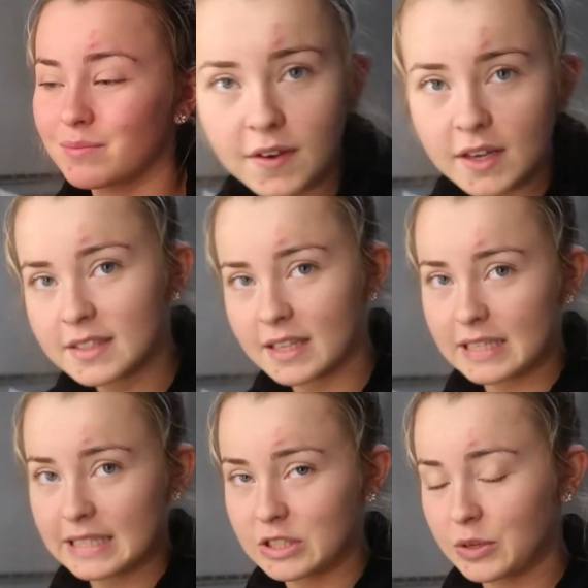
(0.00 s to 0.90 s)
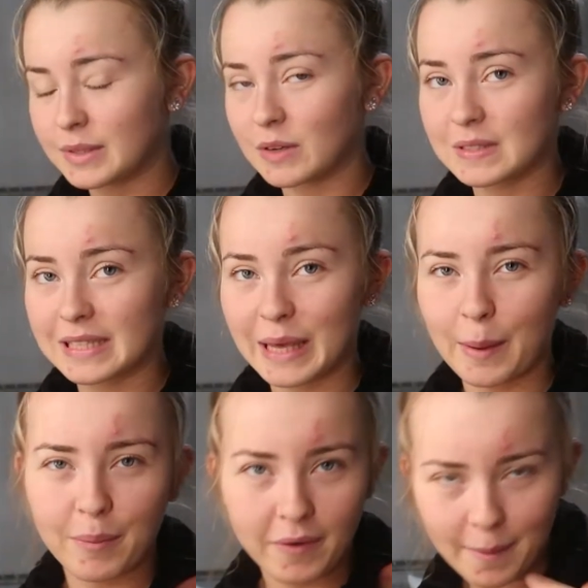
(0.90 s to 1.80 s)
The first thing I need to do is
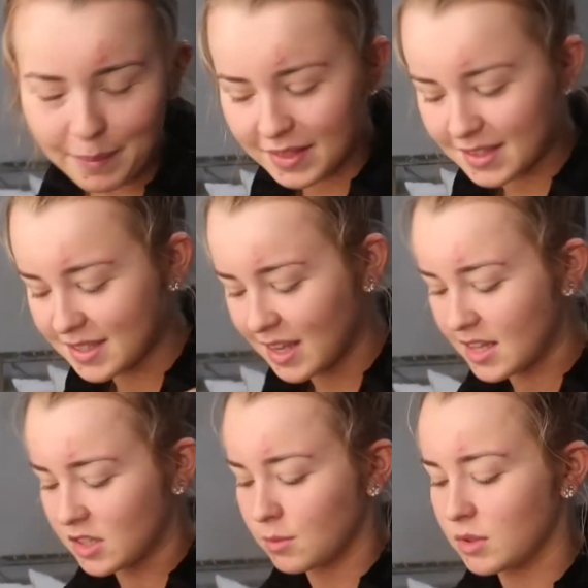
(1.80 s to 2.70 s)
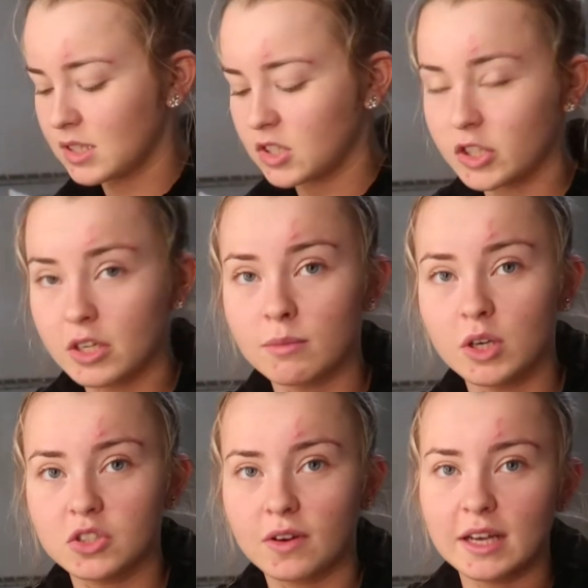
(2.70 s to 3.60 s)
obviously prep the skin, so I'm just literally going to
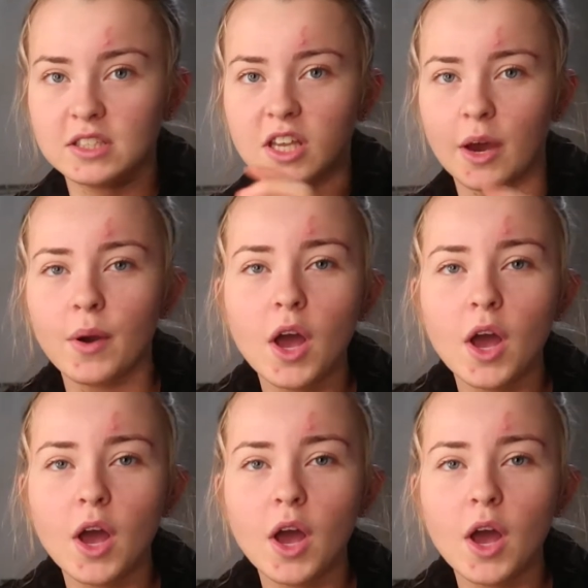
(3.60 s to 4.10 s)
moisturise. You know,